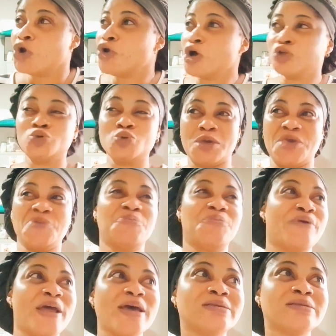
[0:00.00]
not to
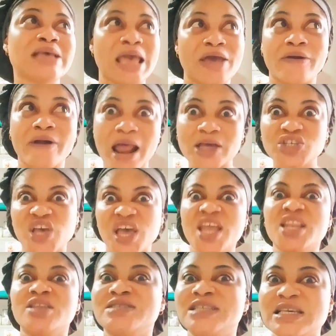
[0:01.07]
impress and rush
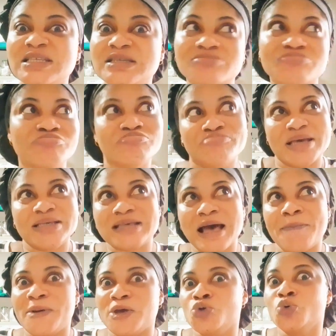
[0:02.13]
and just mess
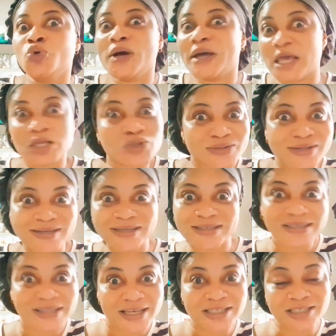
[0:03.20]
up and you not get to the
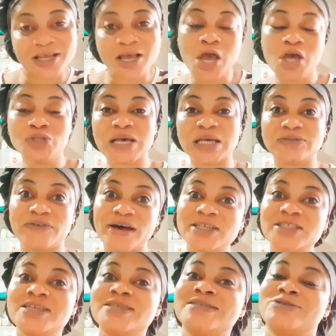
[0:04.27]
destination. So as far
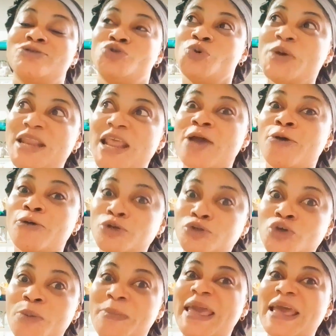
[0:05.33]
as she's doing a good
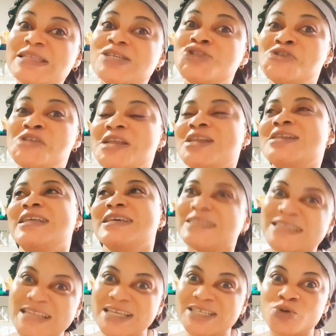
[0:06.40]
job getting to the
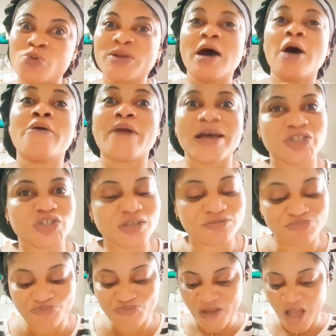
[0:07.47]
destination without rushing,